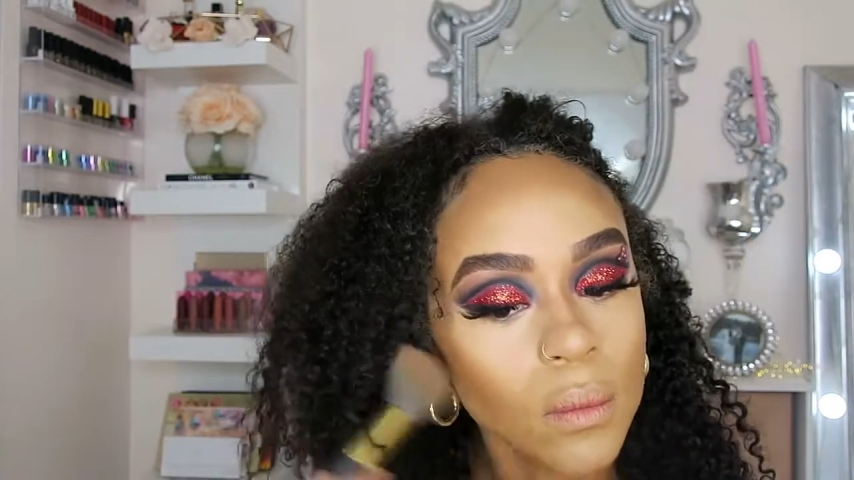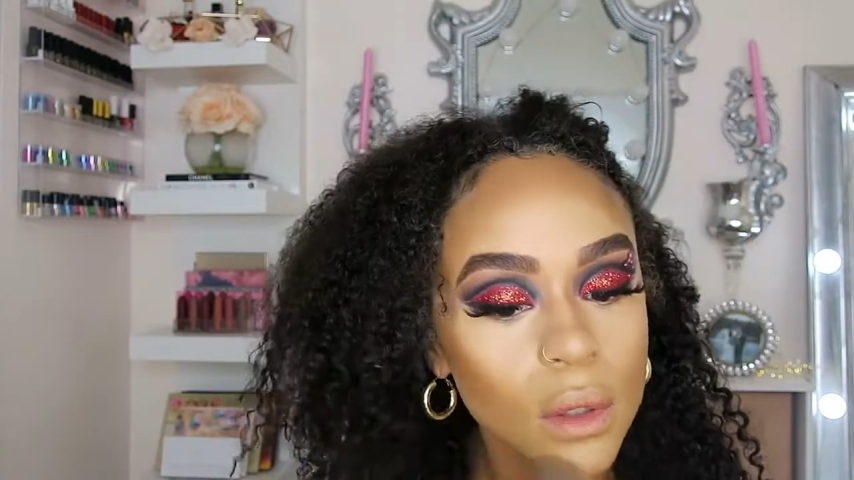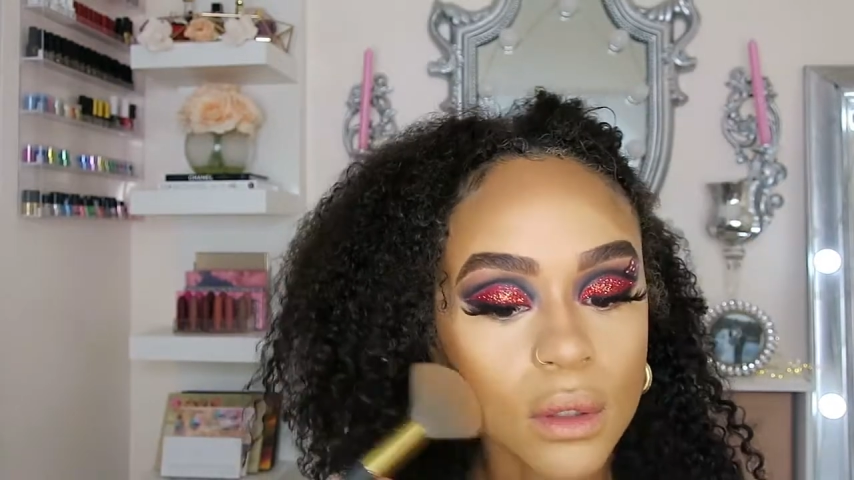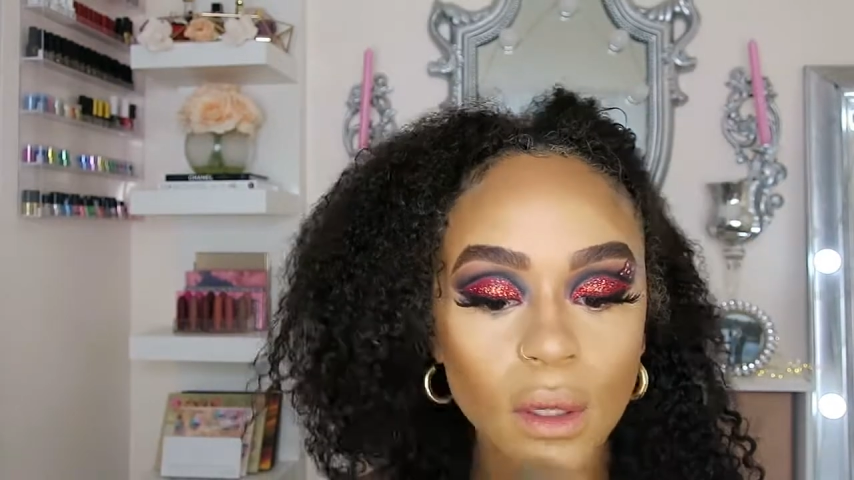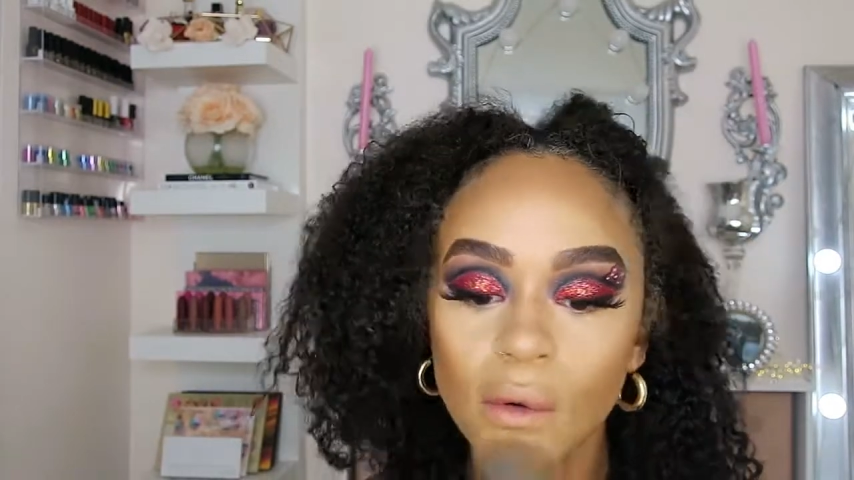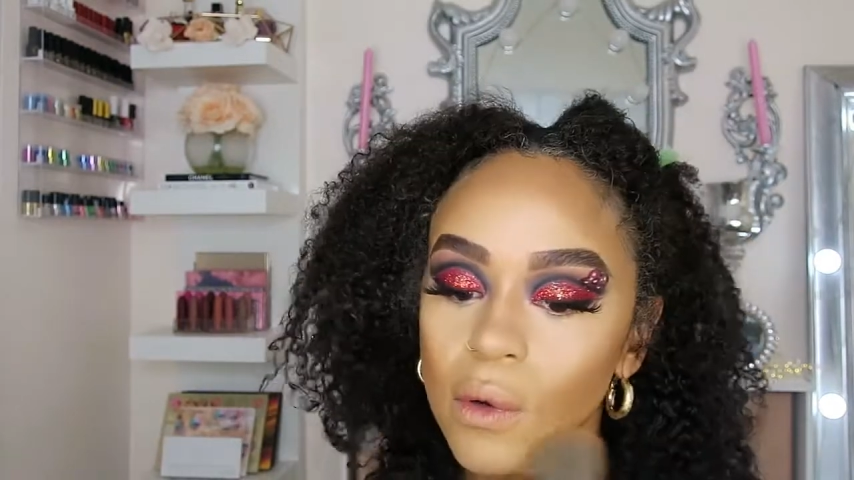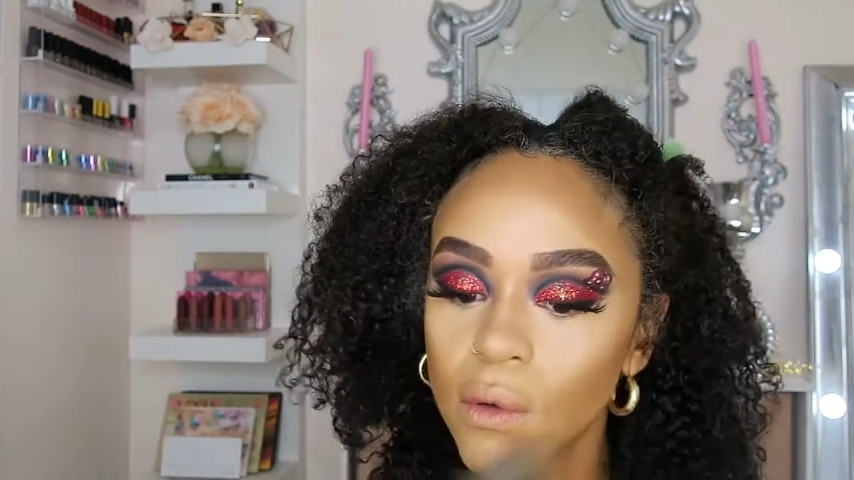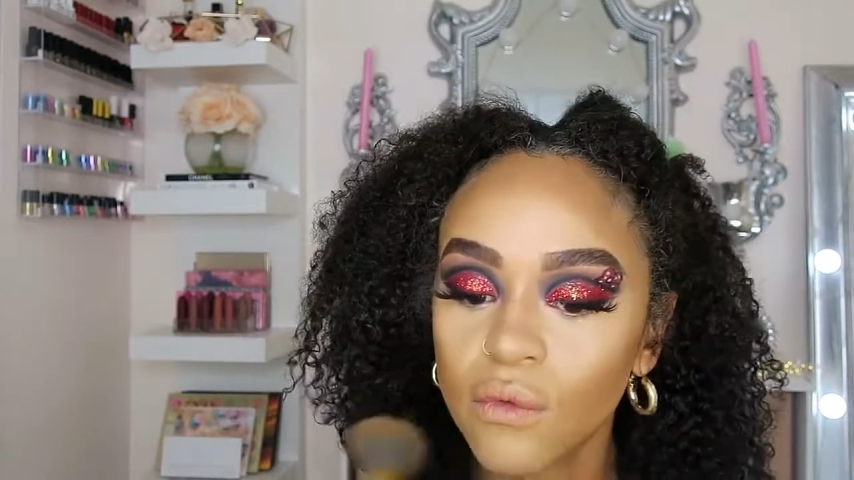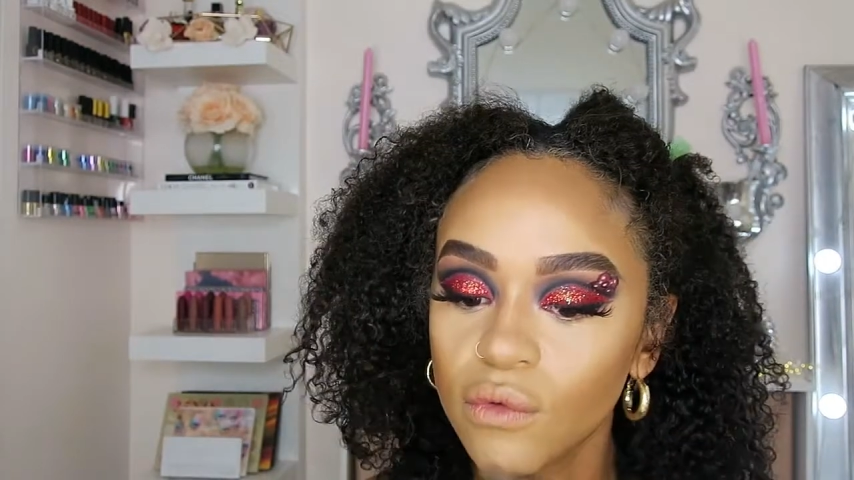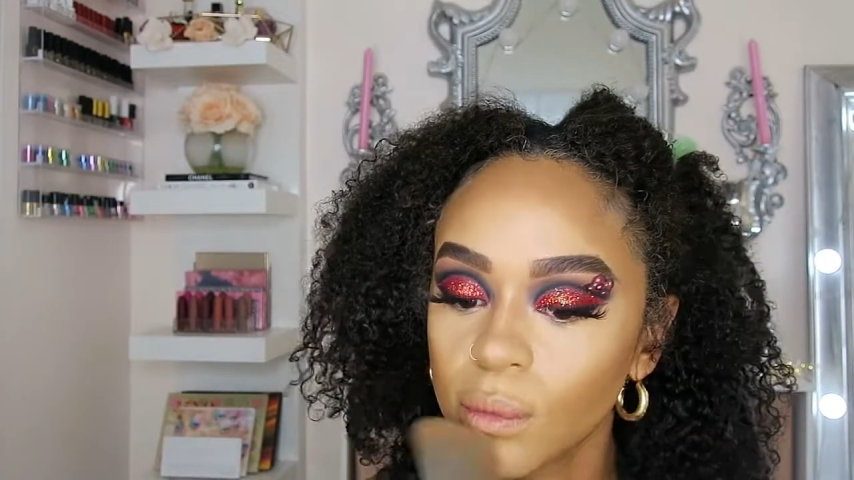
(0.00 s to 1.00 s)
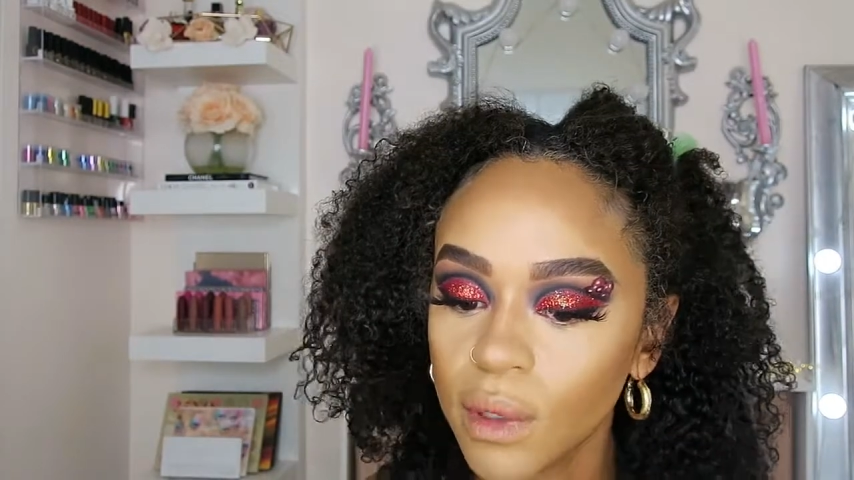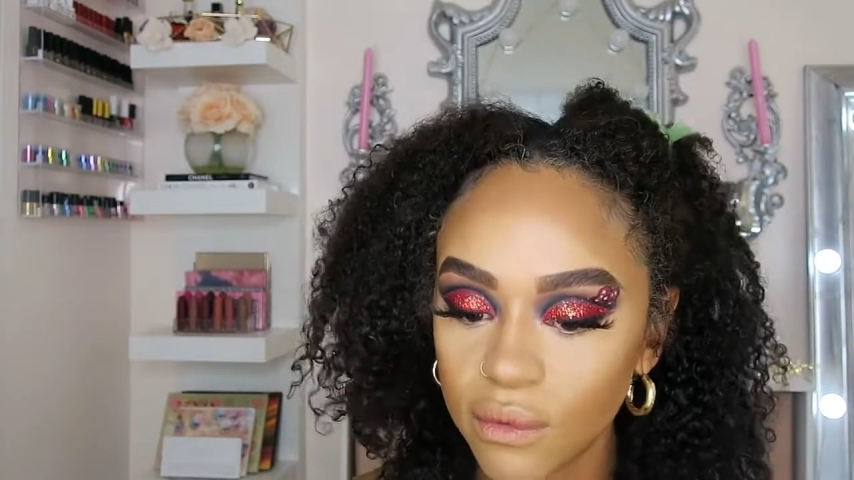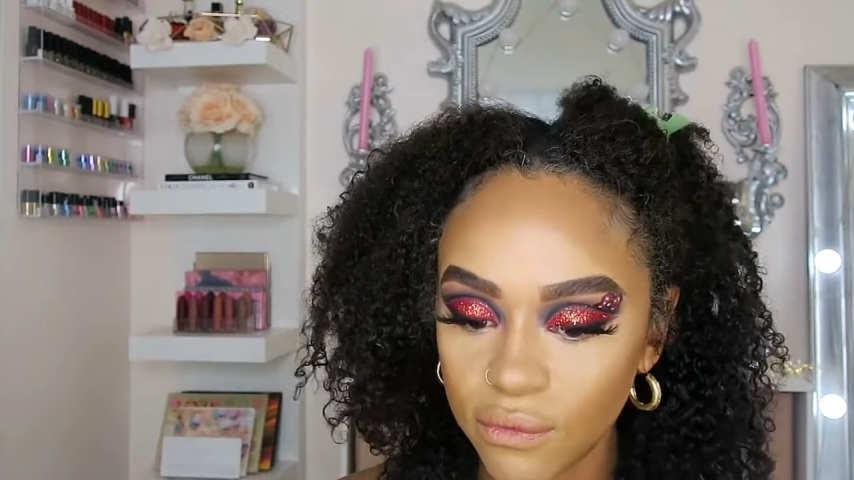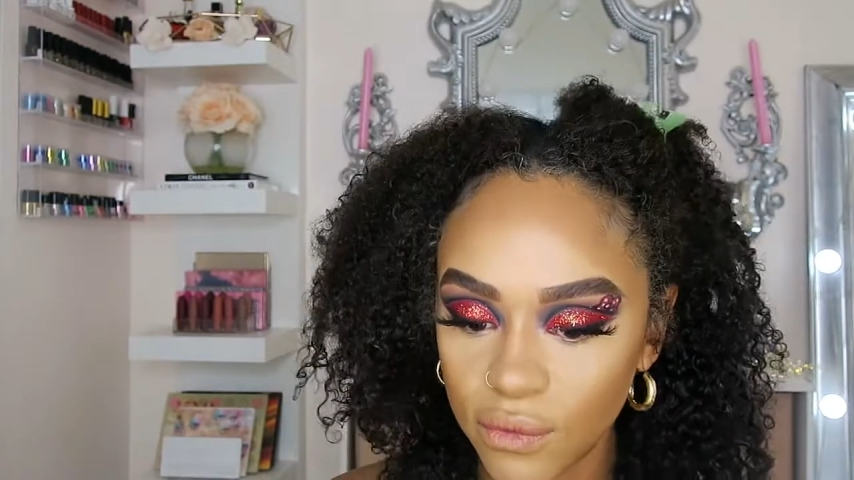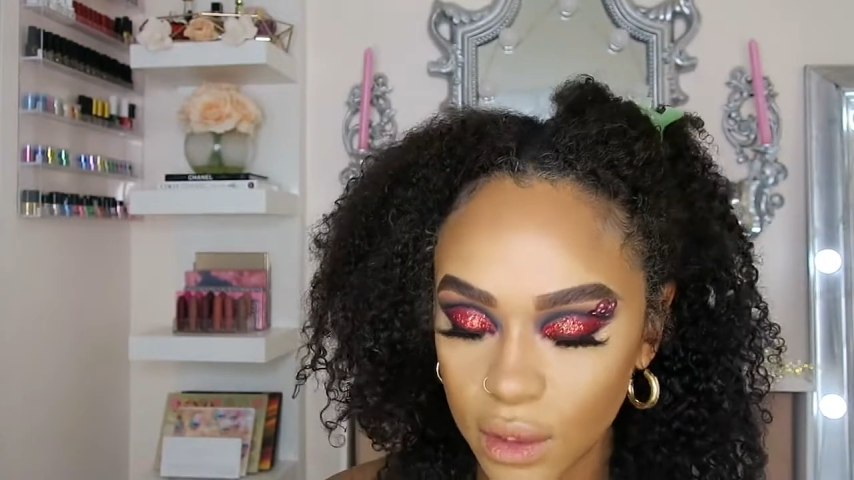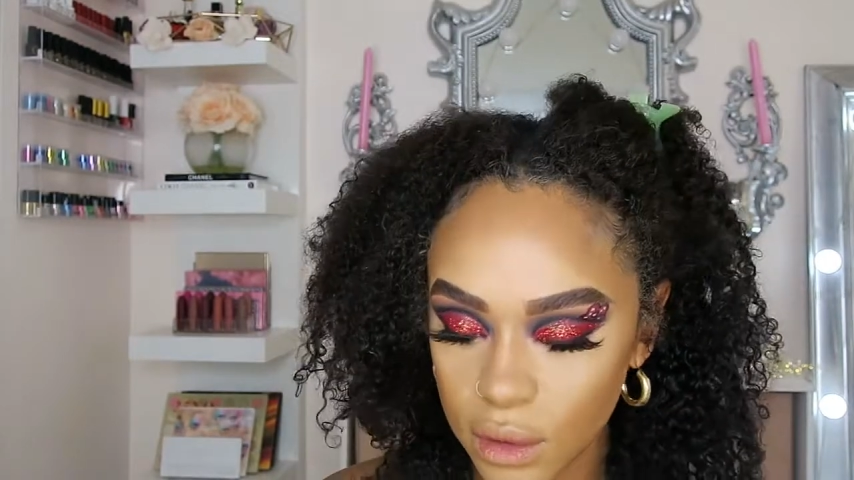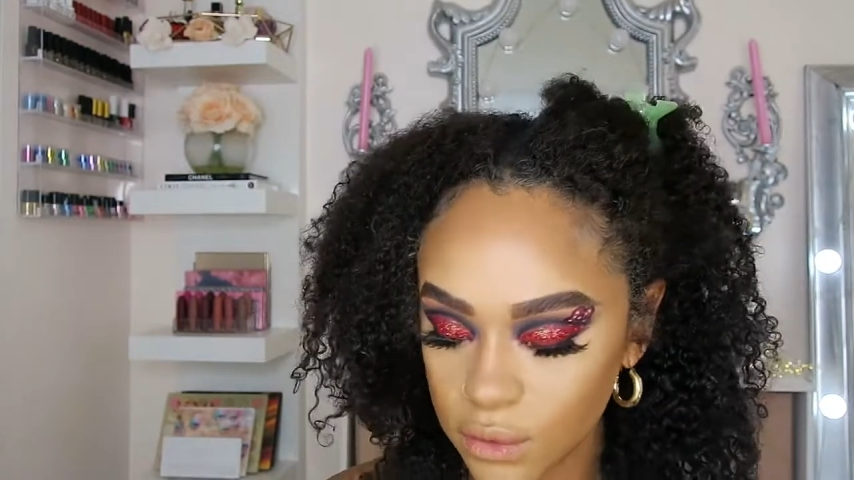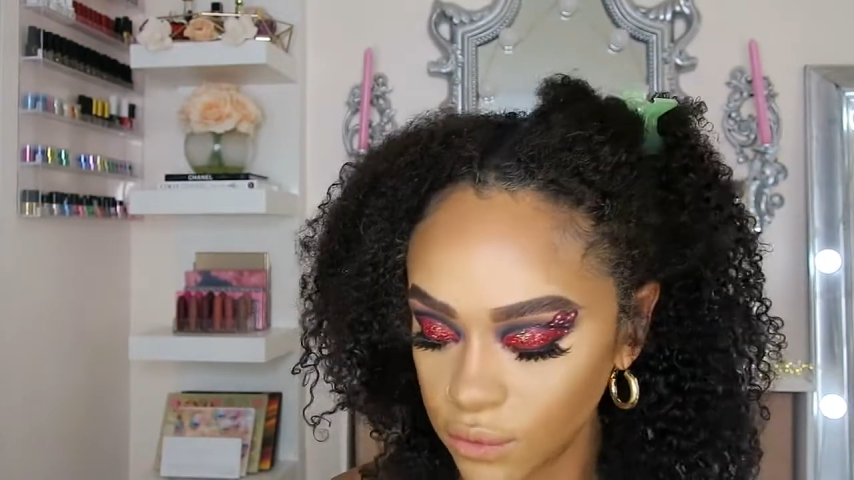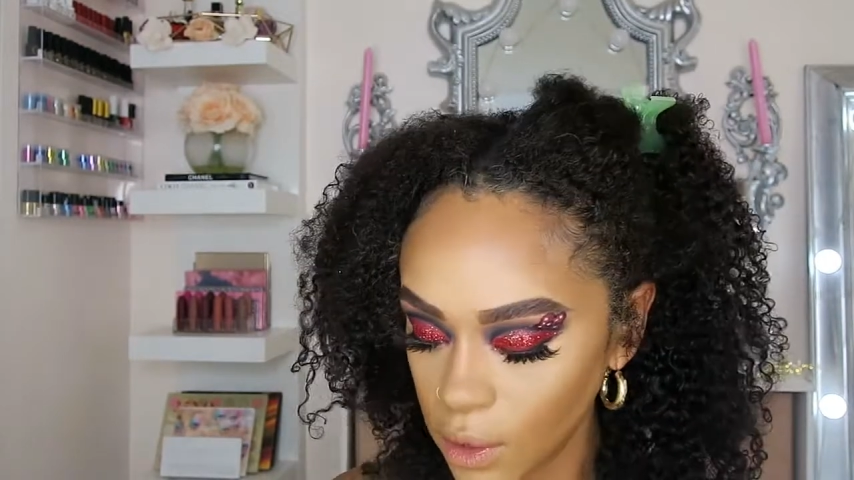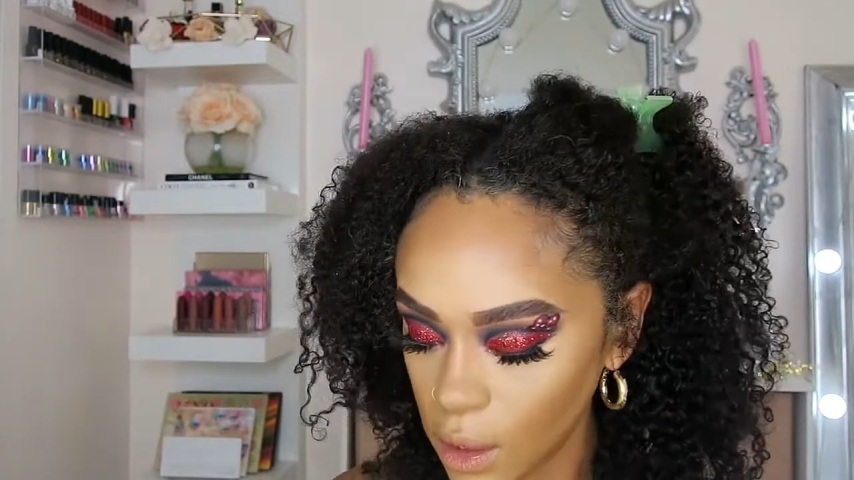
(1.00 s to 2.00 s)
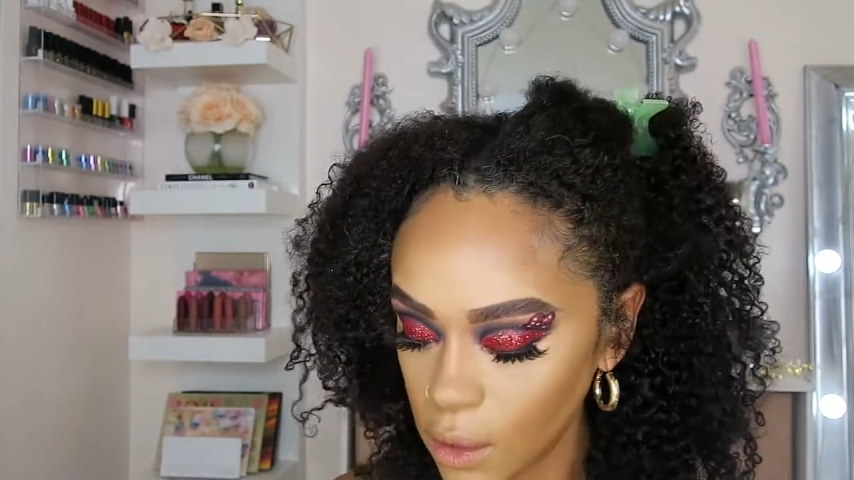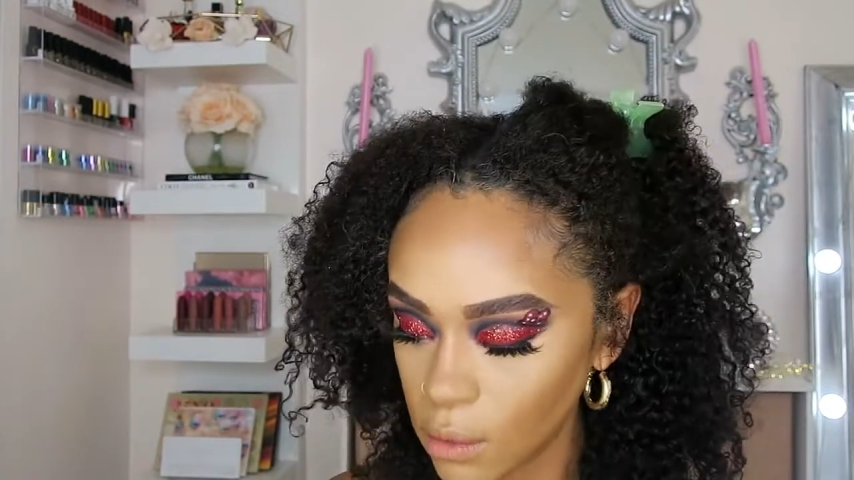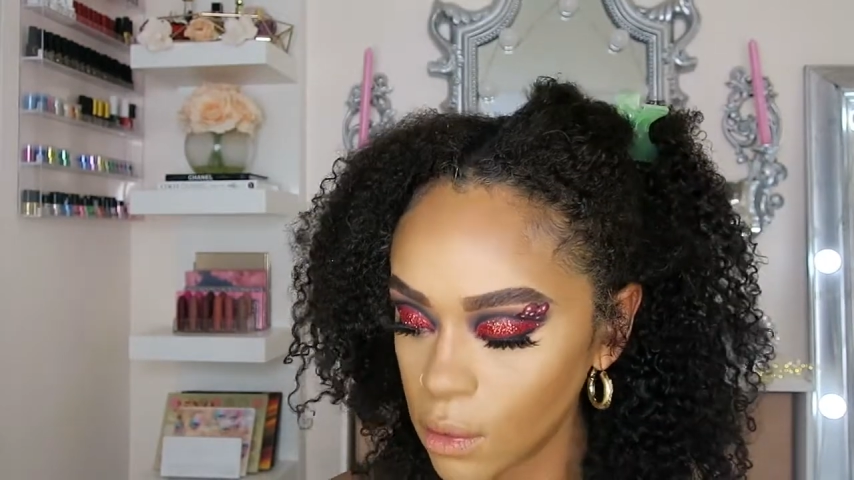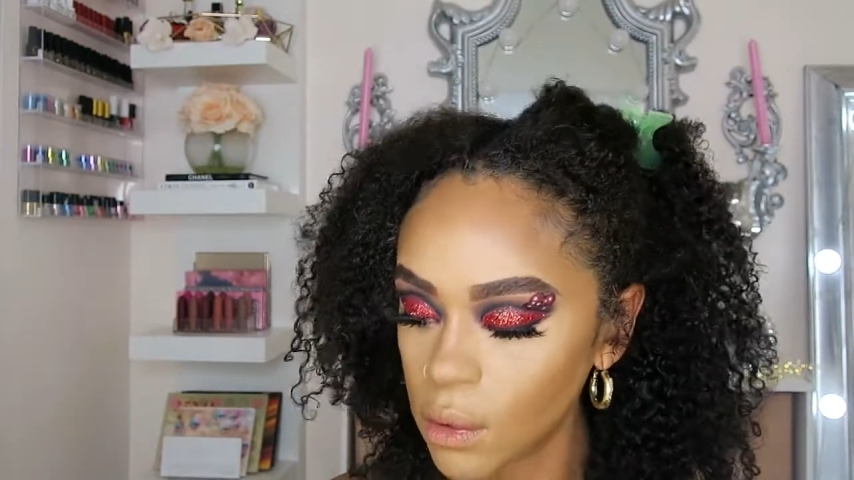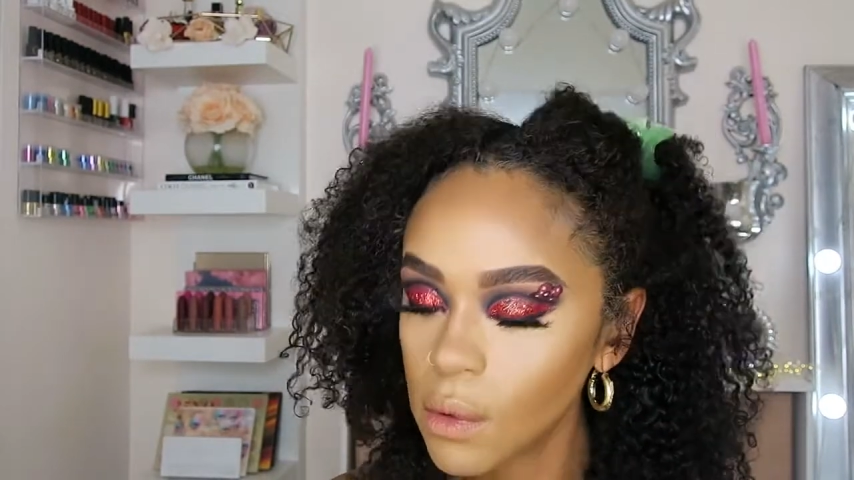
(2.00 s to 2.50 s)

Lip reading: put that all over my face for now.